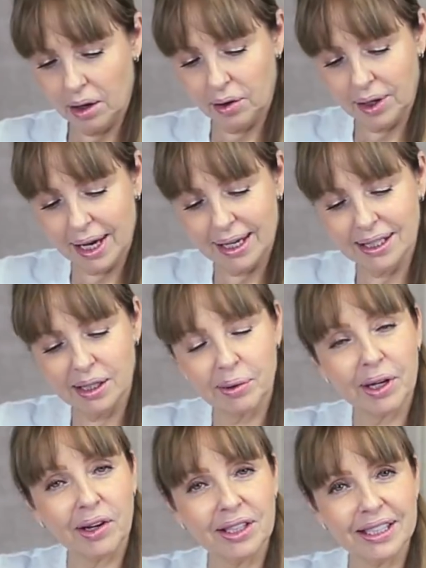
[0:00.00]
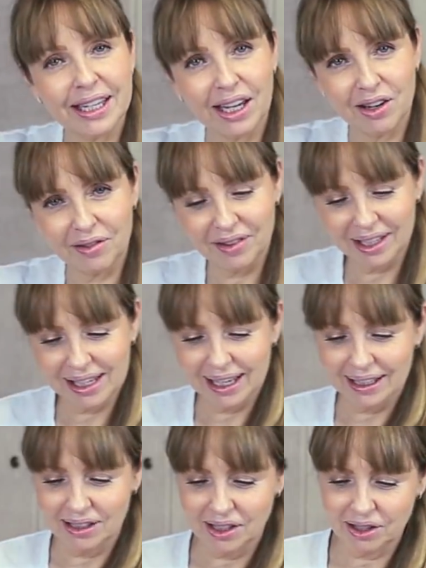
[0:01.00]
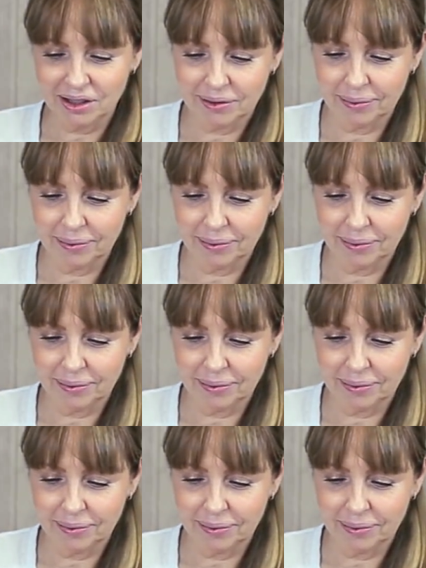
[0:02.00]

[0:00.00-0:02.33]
Okay, so we're going to take off the cleanser.